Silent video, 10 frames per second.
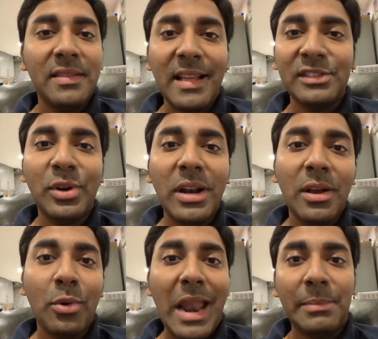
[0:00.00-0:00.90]
that's going to
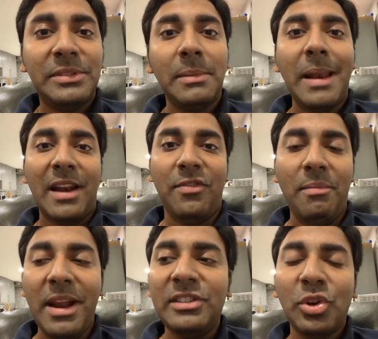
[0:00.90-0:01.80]
collapse the platform, right?